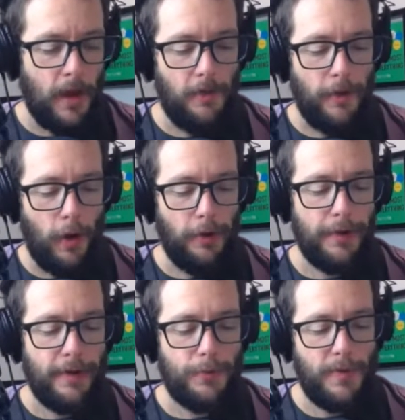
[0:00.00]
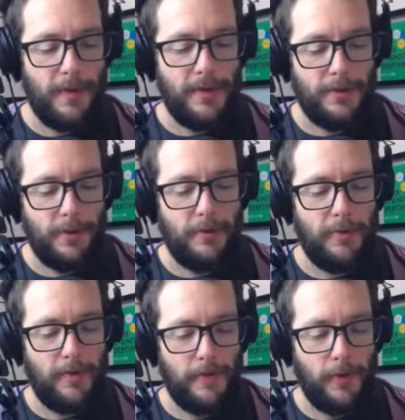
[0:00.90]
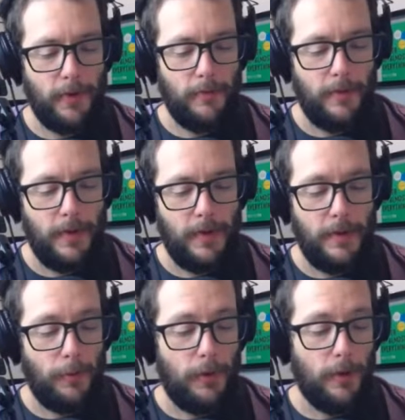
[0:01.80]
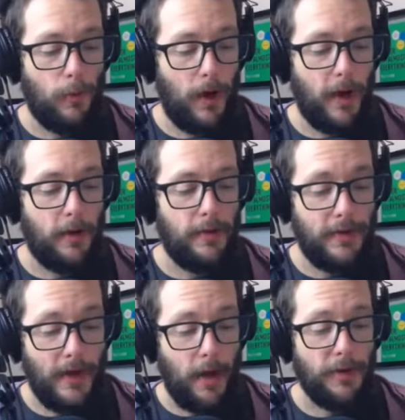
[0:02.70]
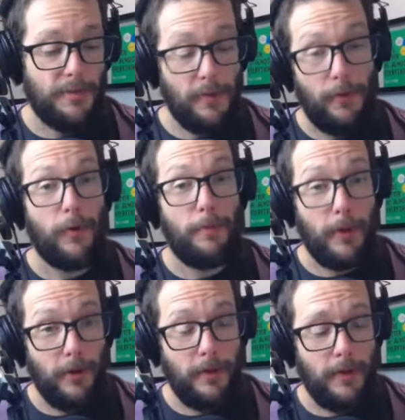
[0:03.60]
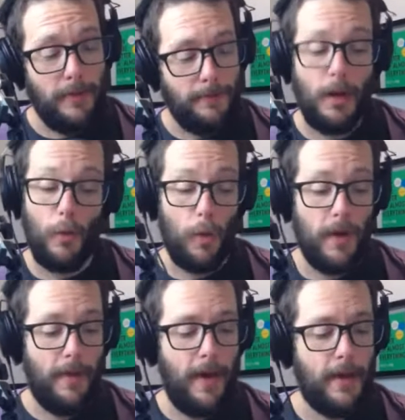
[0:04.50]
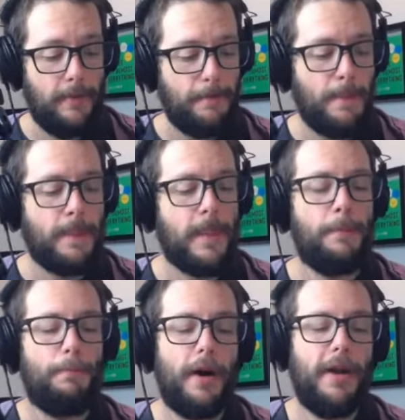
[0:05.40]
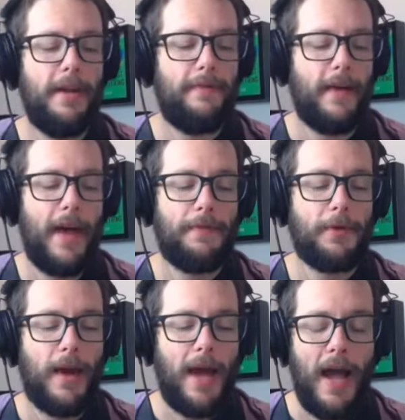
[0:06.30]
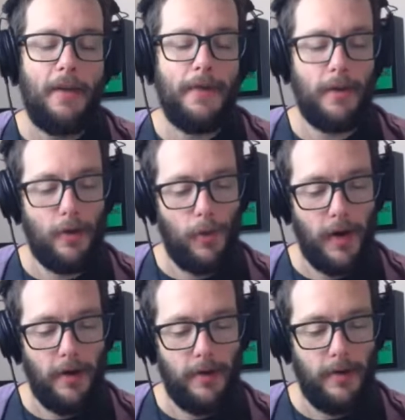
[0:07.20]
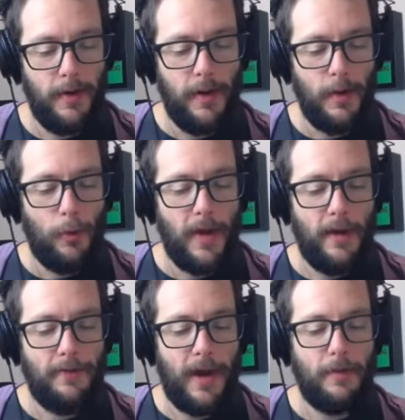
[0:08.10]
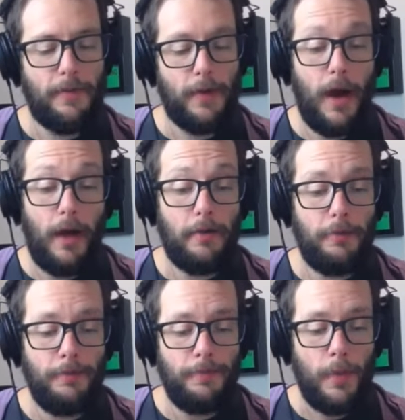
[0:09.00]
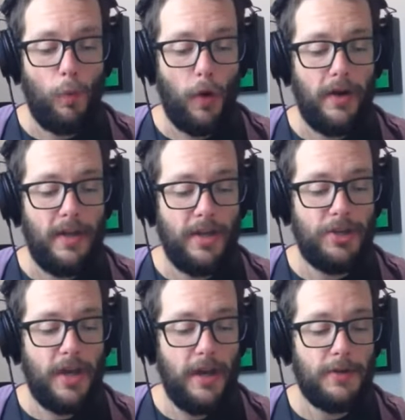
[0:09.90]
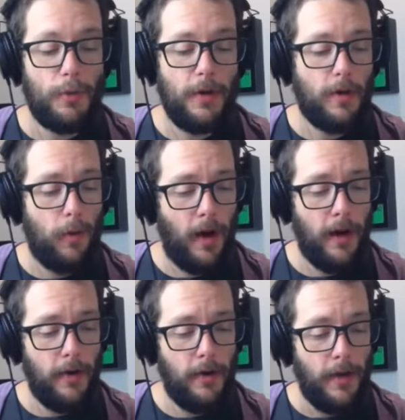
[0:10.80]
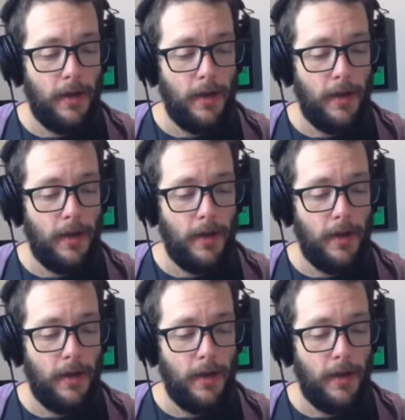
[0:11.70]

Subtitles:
Of all this, we may certainly affirm that we acquired the knowledge before birth. We may. But if, after having acquired, we have not forgotten what in each case we acquired,